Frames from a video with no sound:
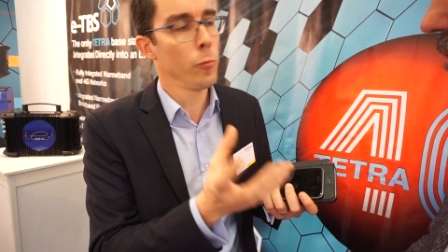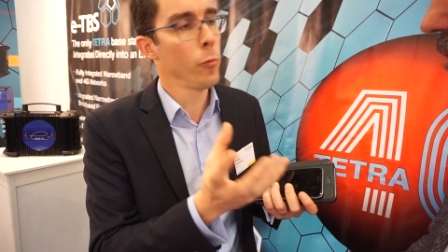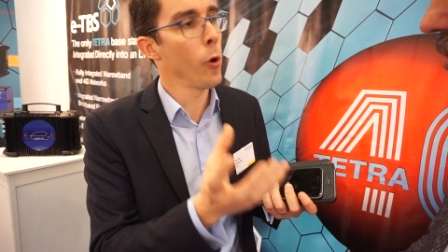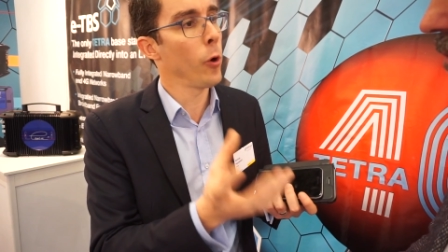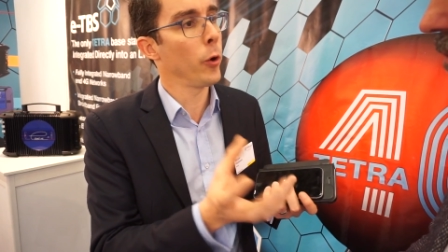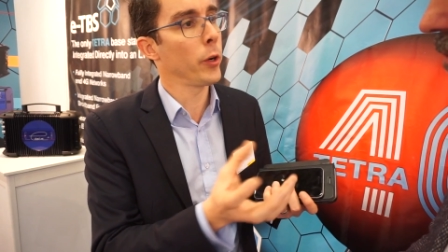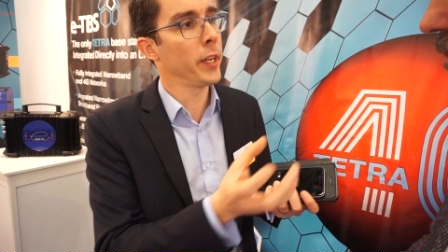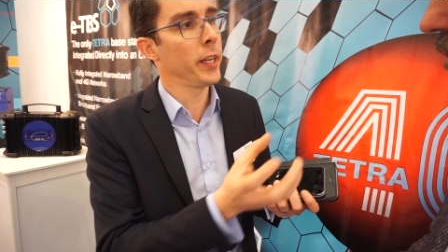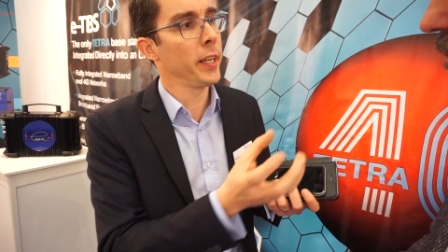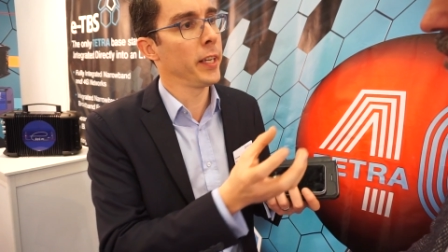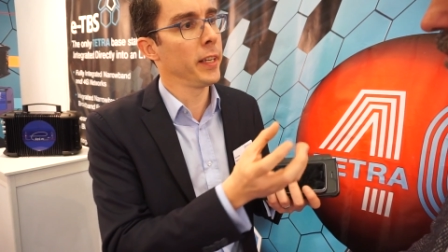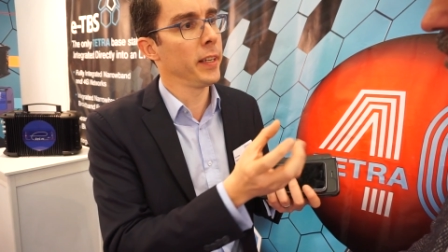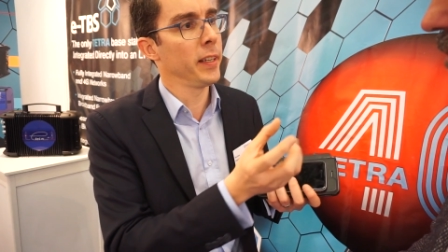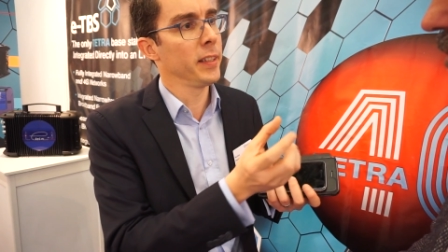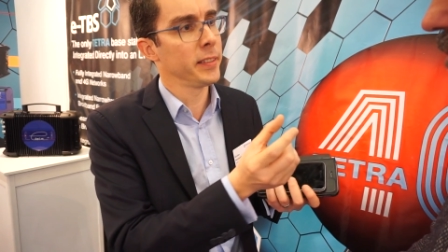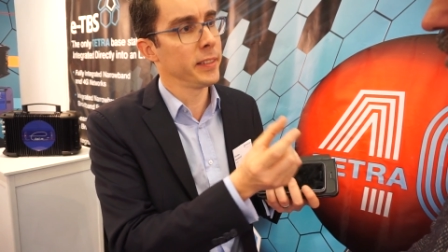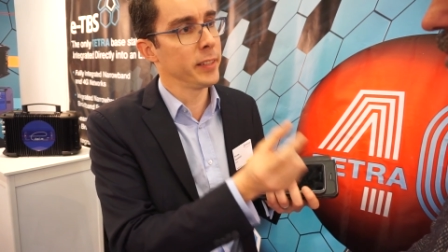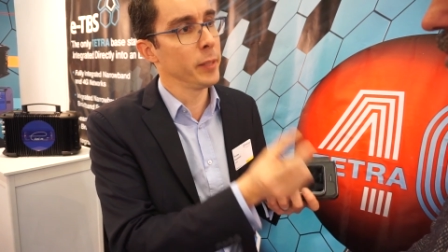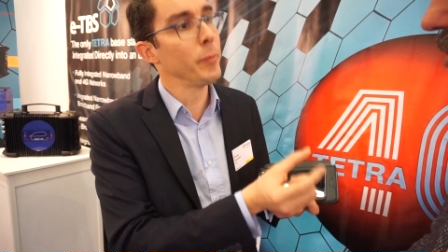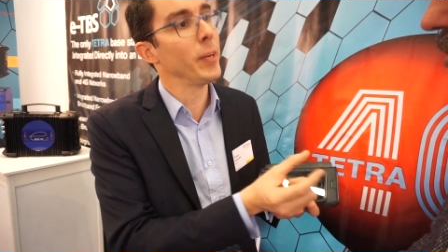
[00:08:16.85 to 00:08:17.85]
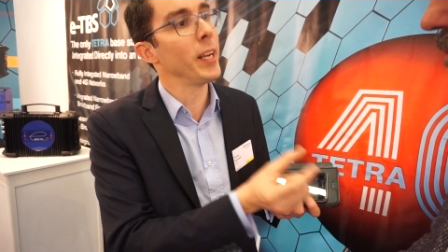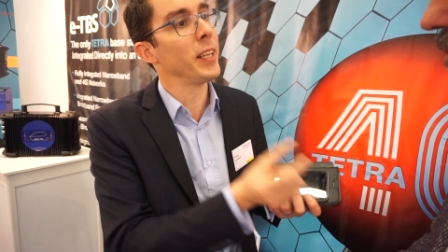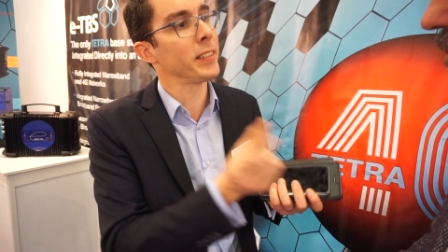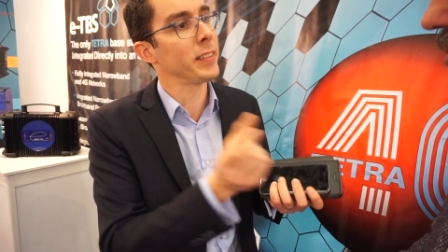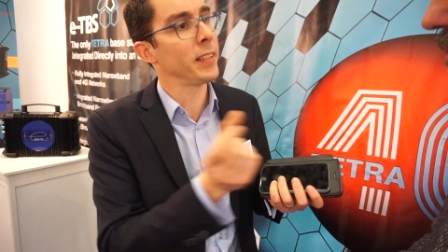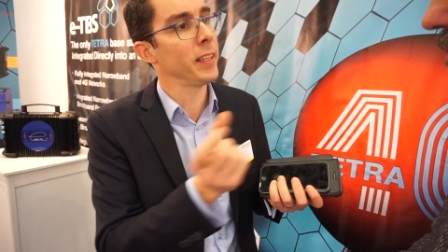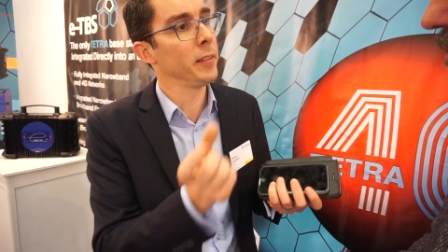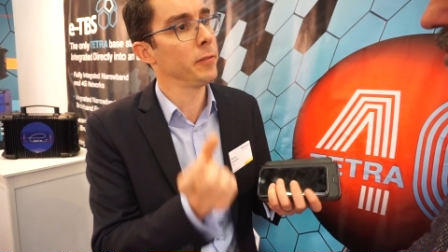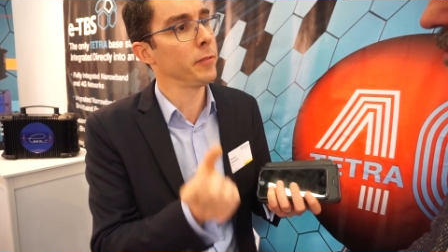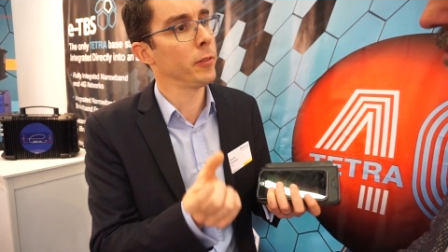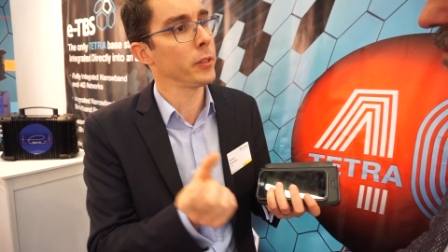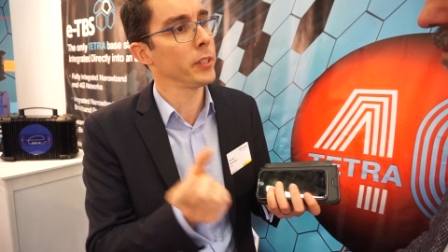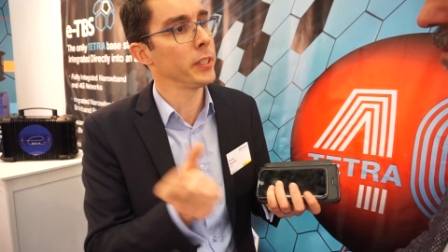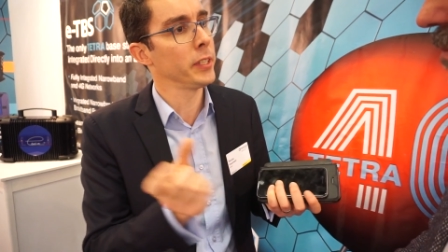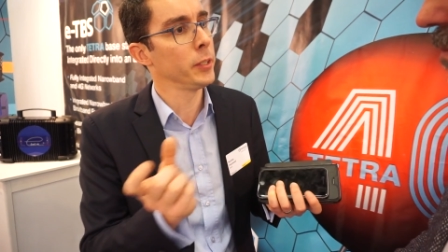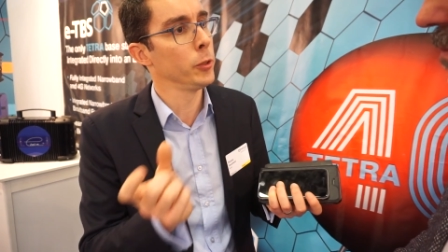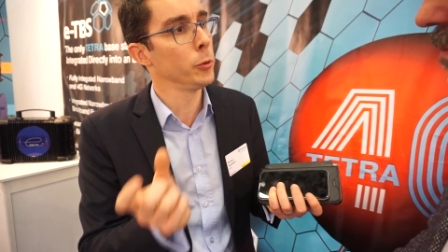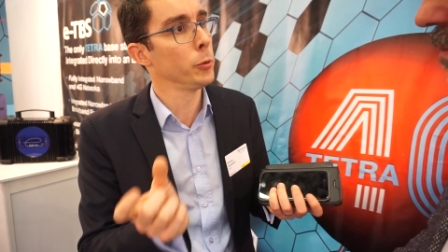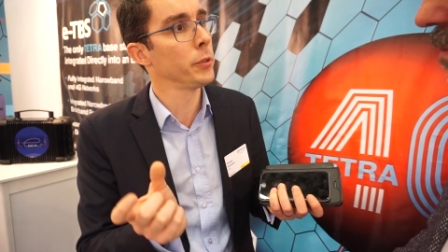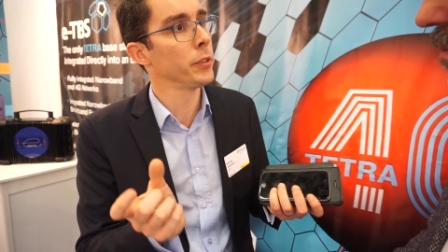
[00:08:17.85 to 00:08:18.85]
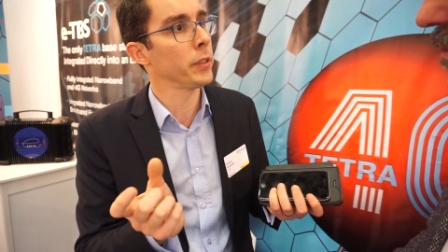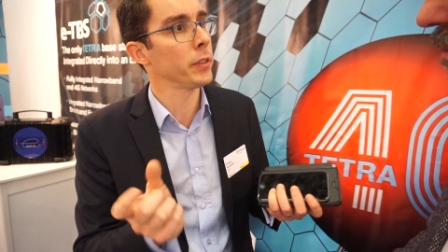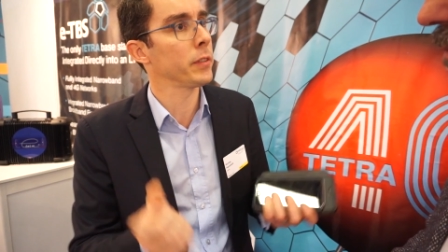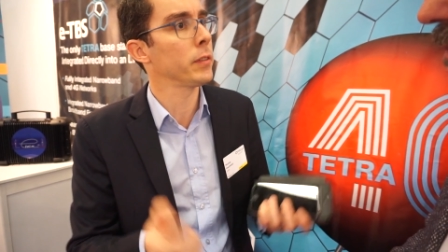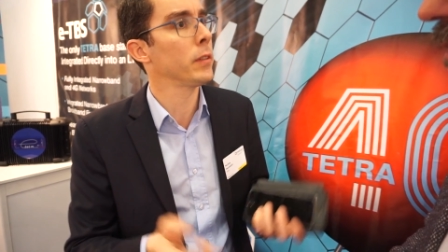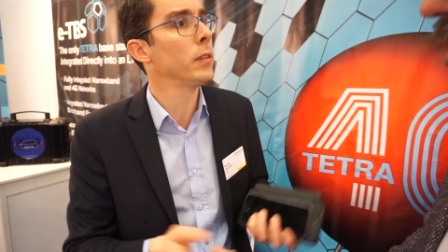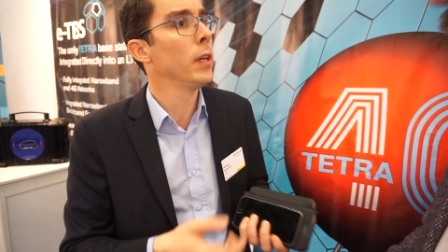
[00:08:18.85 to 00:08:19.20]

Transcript: working seamlessly for the users.